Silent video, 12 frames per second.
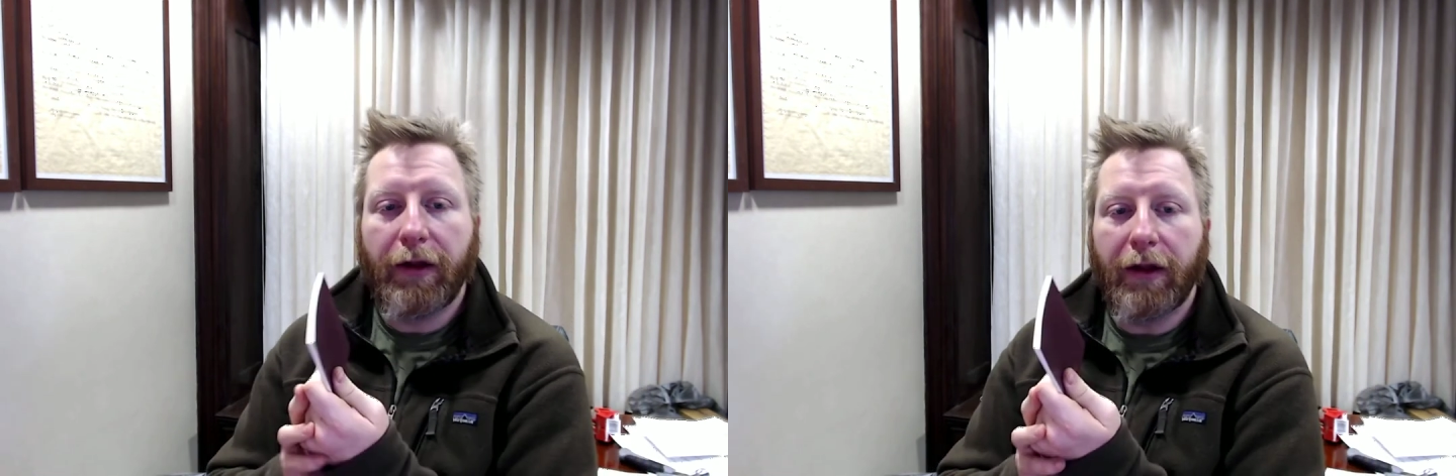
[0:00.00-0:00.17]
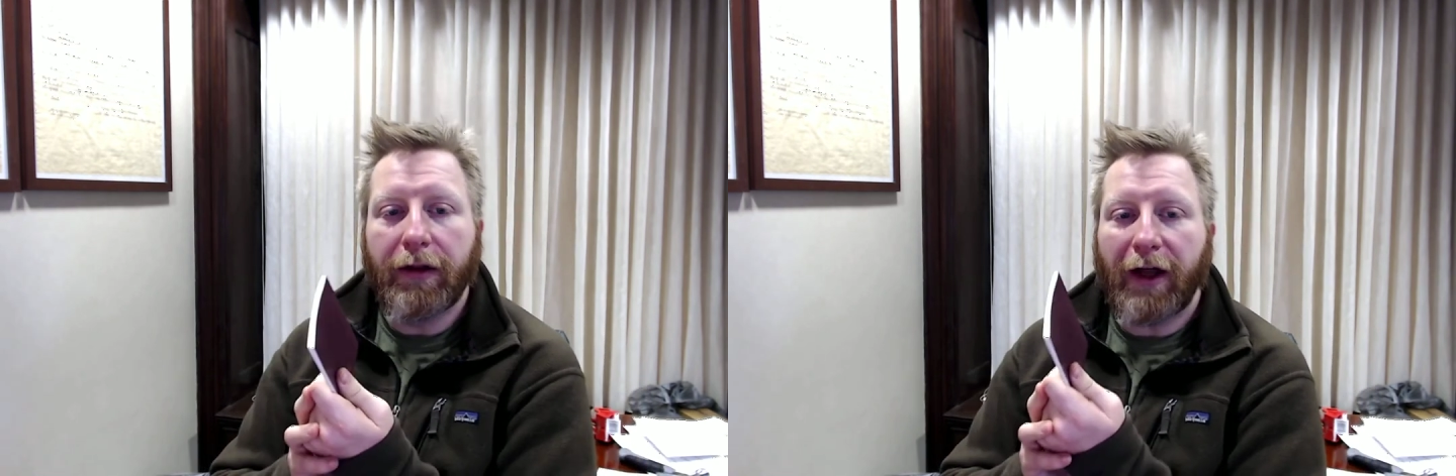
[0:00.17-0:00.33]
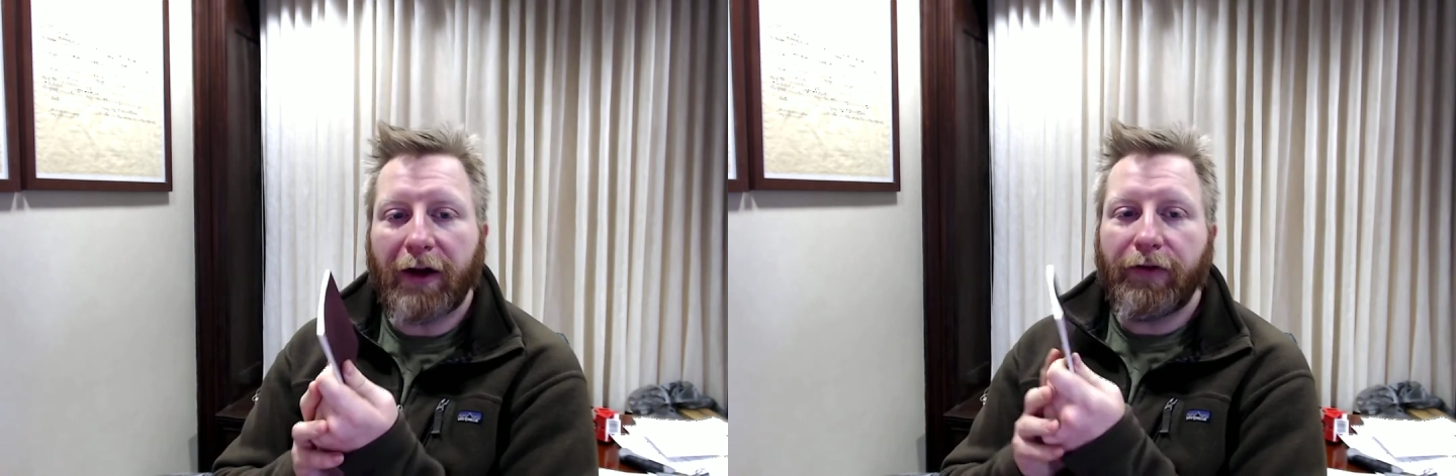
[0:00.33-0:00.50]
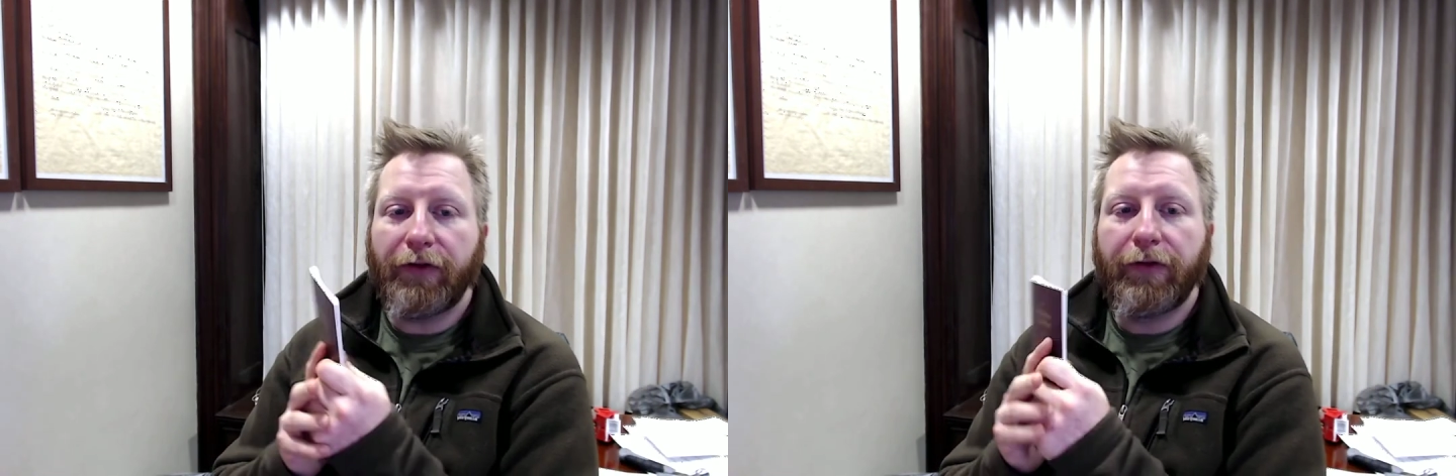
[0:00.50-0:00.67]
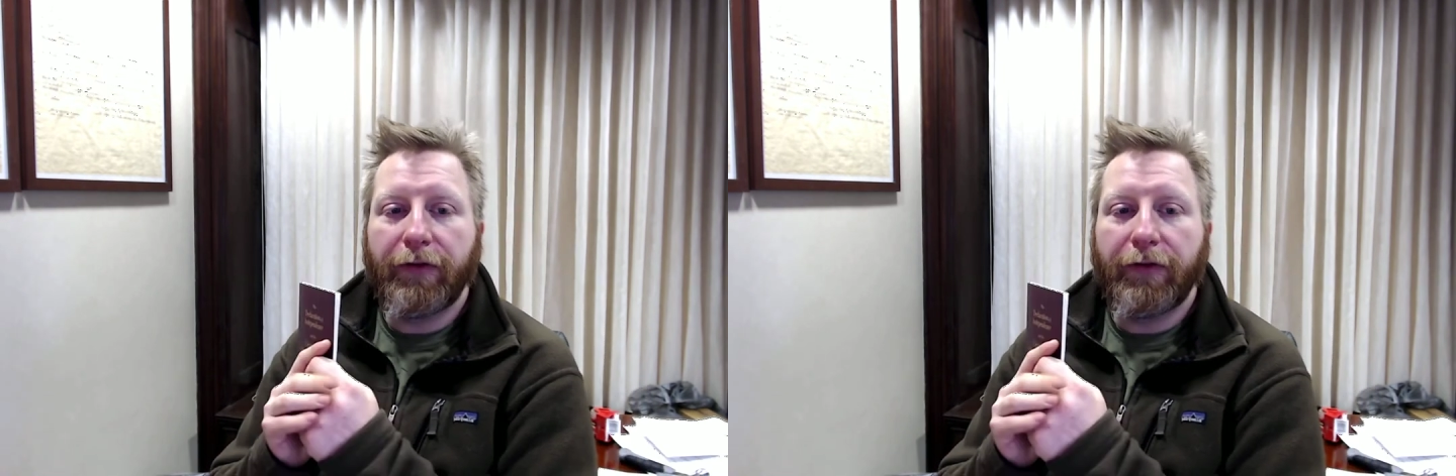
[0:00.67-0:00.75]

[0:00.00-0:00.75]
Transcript: lot of